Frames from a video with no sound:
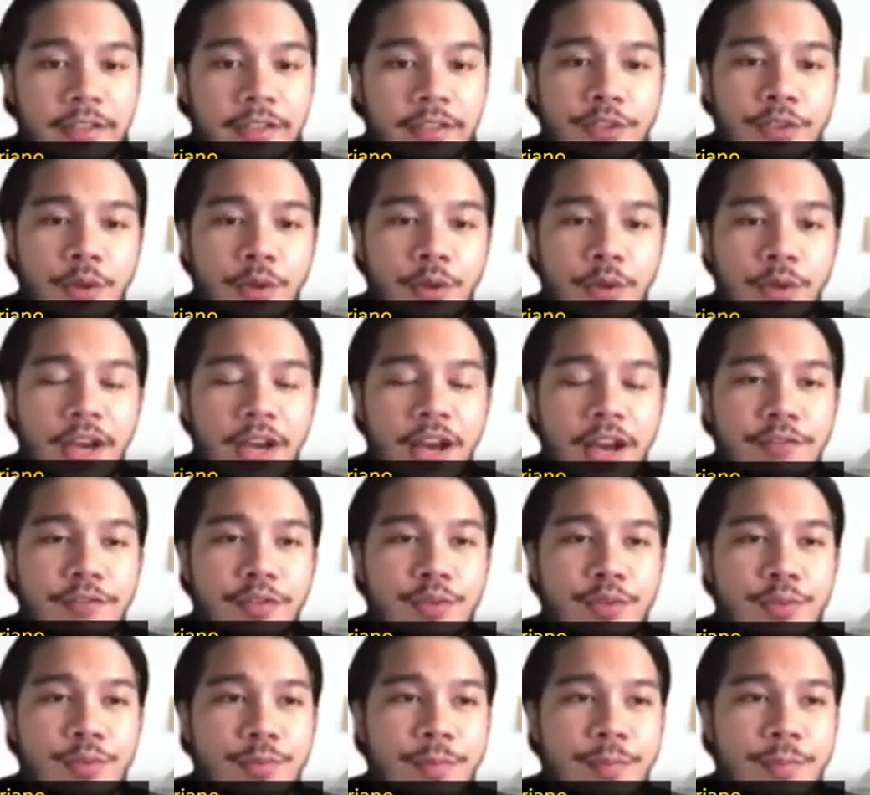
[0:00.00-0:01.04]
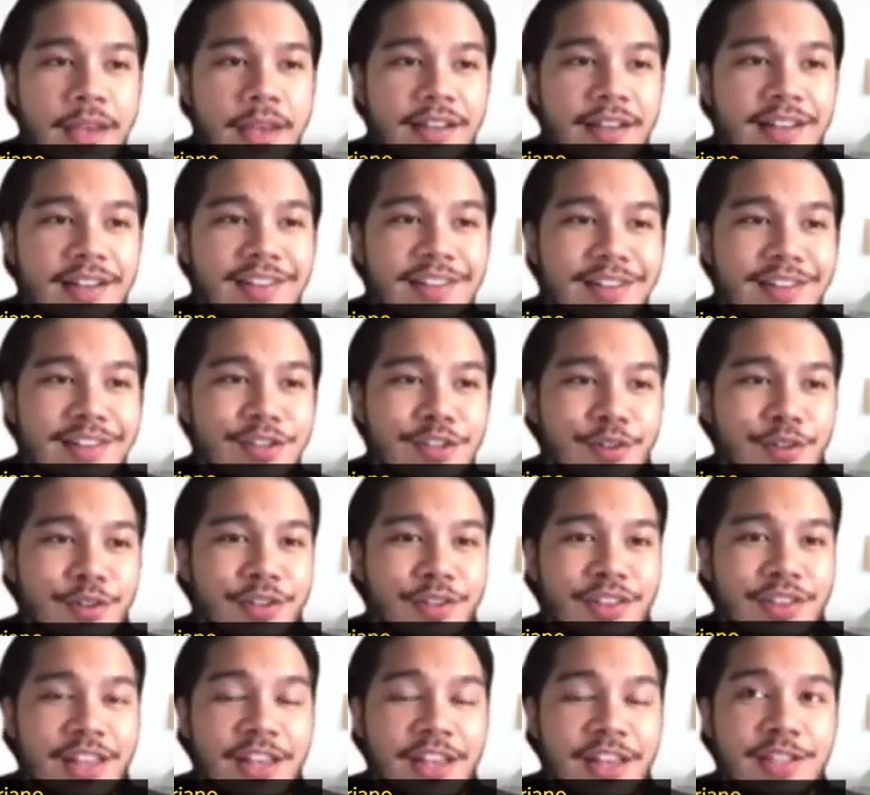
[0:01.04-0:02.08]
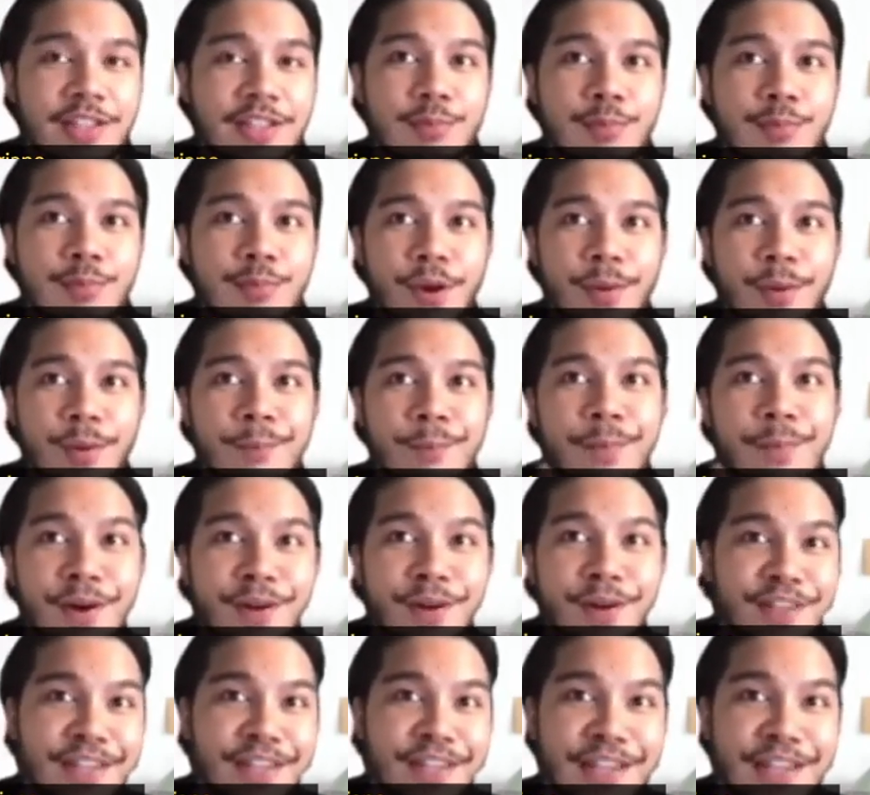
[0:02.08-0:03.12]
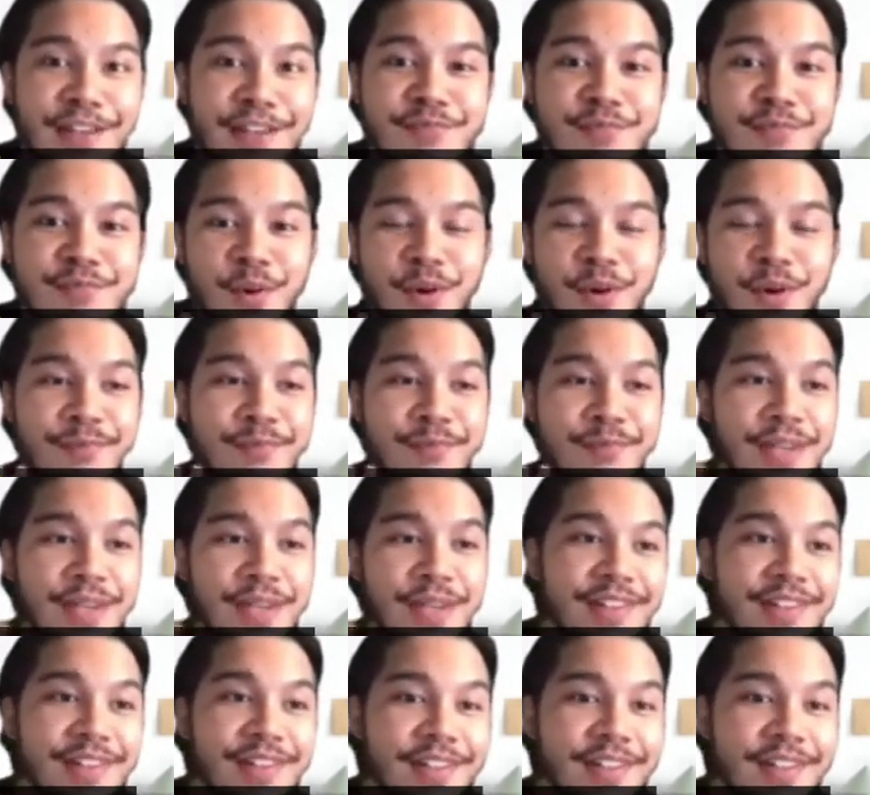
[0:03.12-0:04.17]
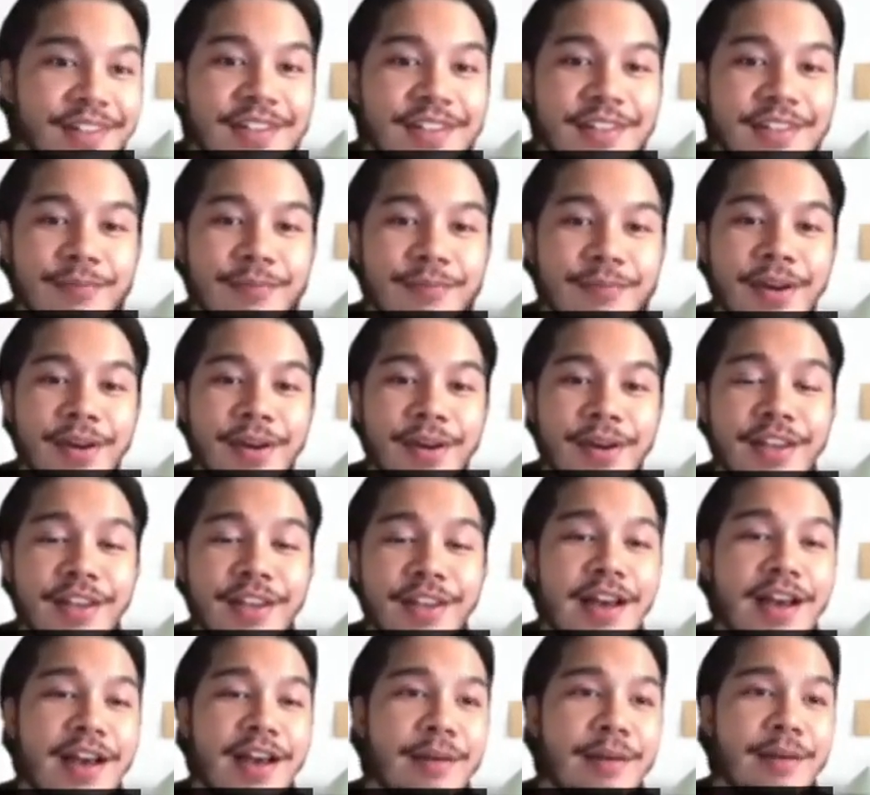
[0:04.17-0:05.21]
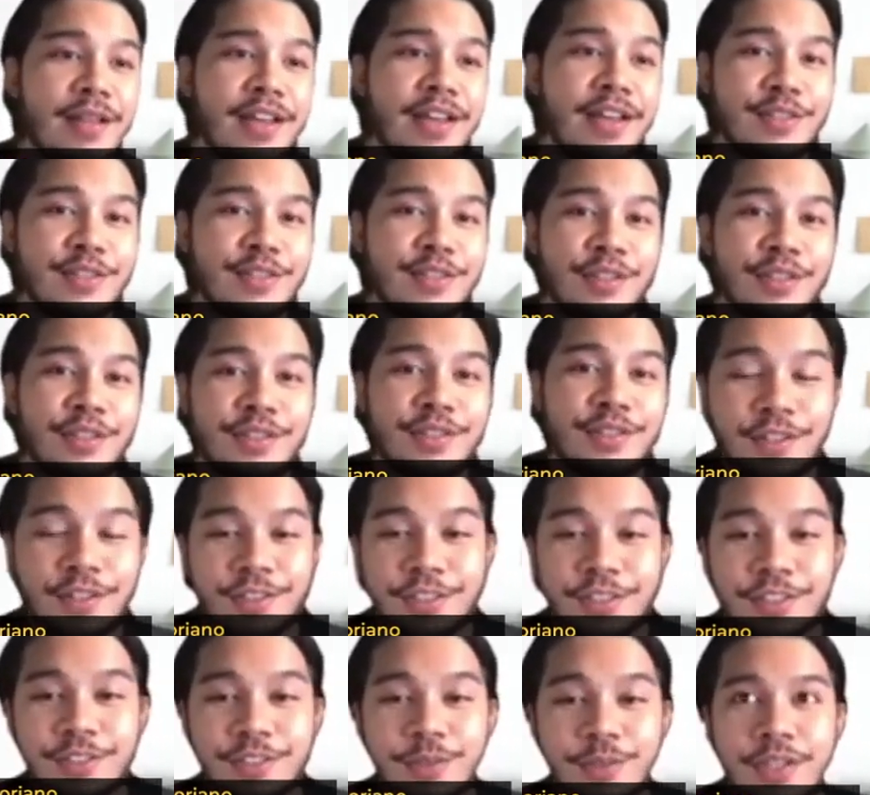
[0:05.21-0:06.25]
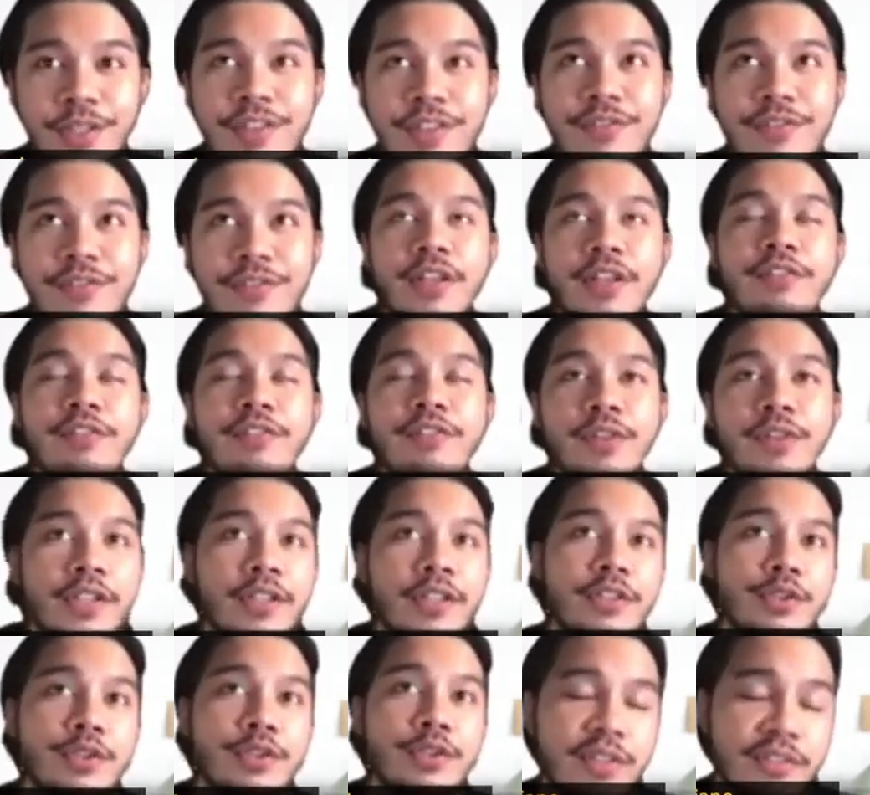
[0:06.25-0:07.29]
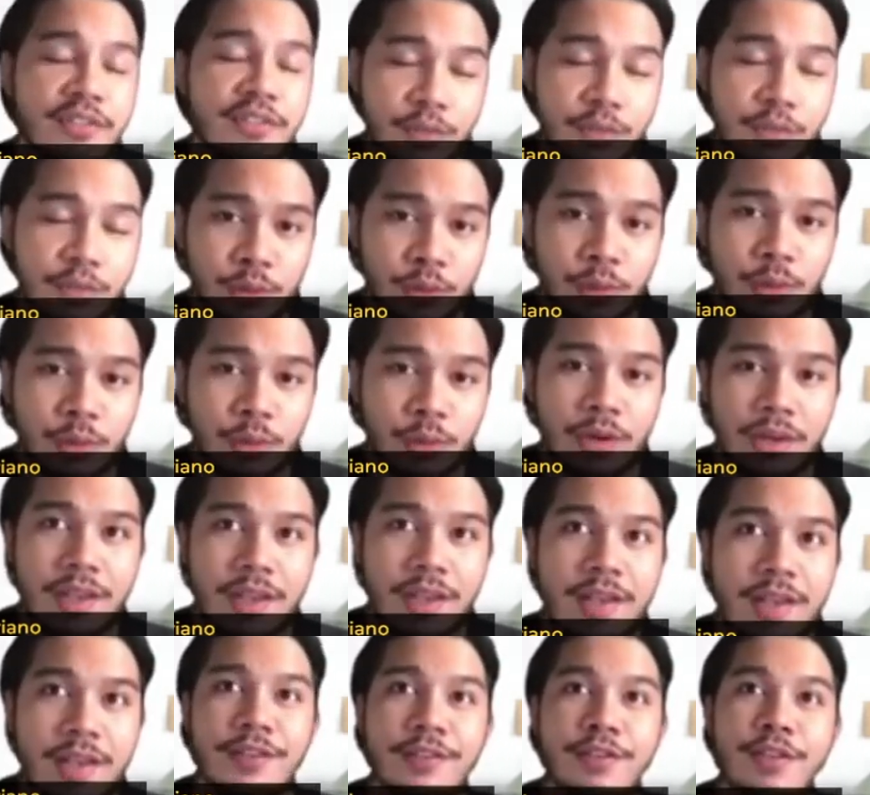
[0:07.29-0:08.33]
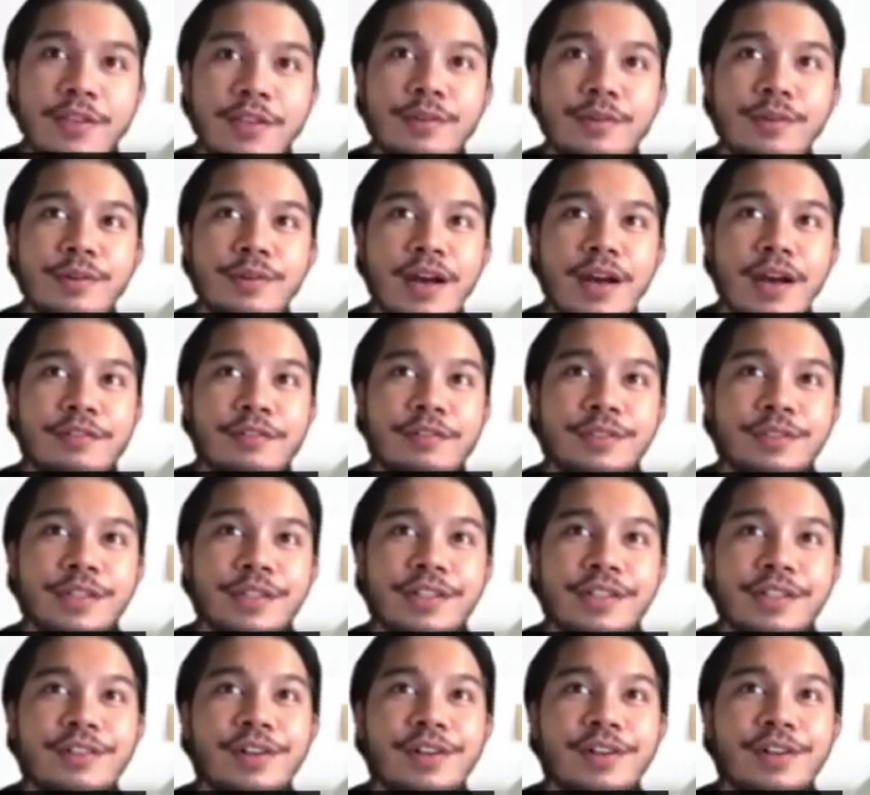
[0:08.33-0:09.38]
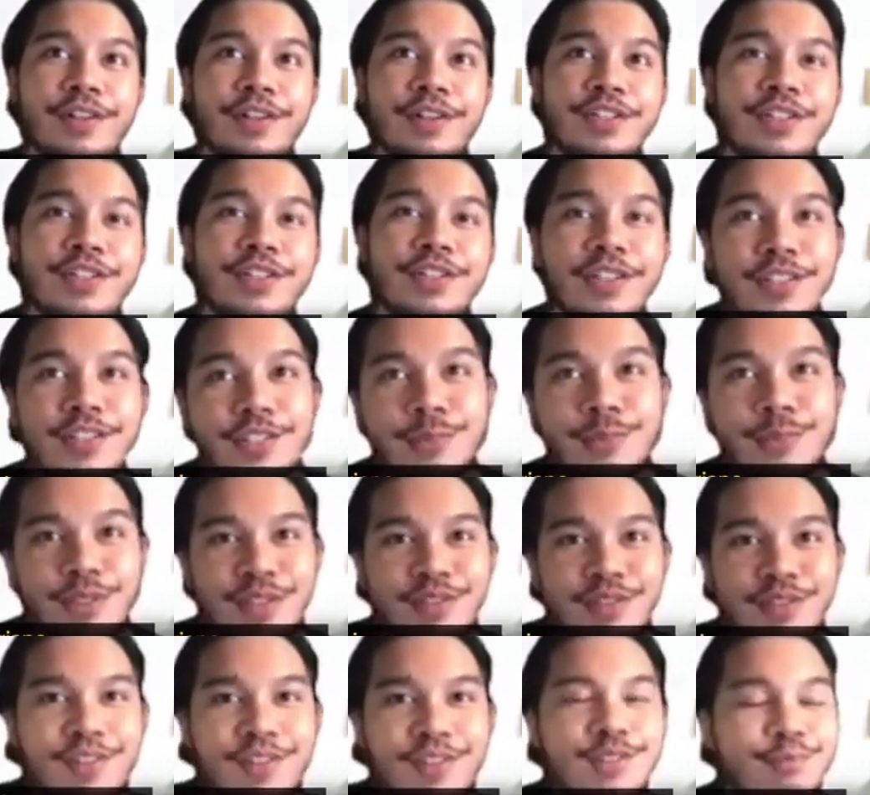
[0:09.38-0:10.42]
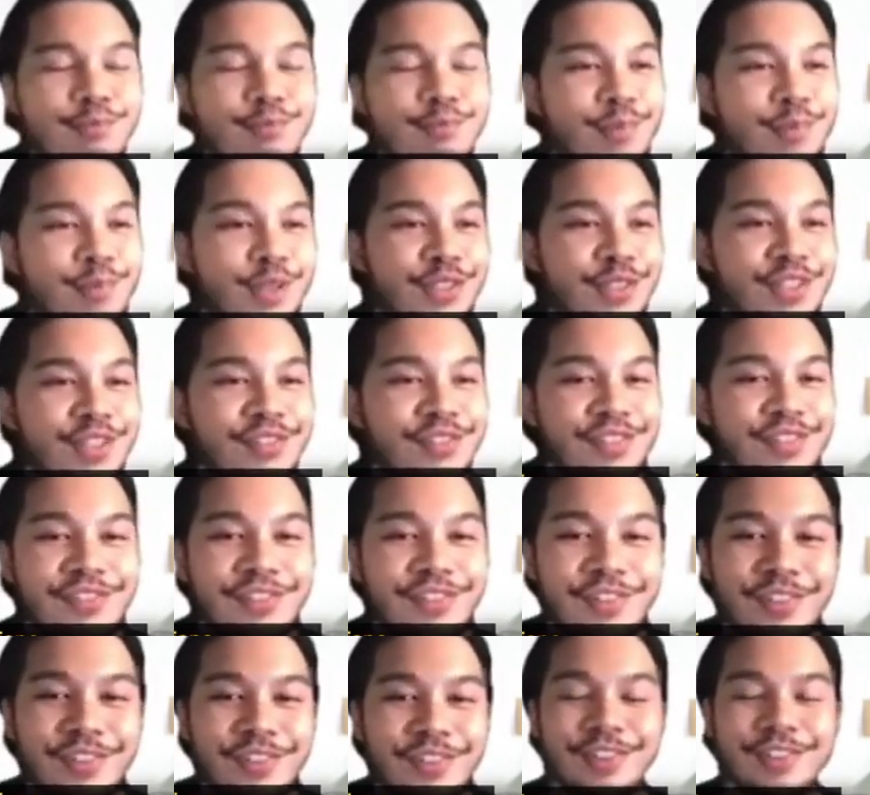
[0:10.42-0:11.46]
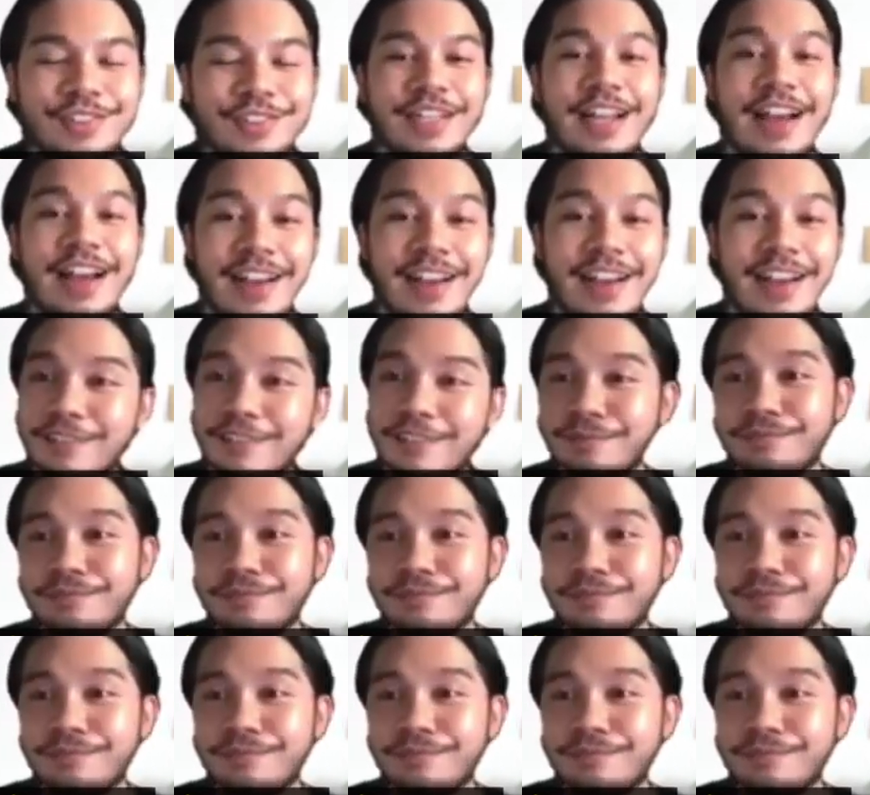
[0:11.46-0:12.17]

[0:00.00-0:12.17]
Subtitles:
So you have to make your things more bulky, more bigger by applying solid colors, or even if you're gonna choose a photo, you have to enlarge that specific portion of the photo lang.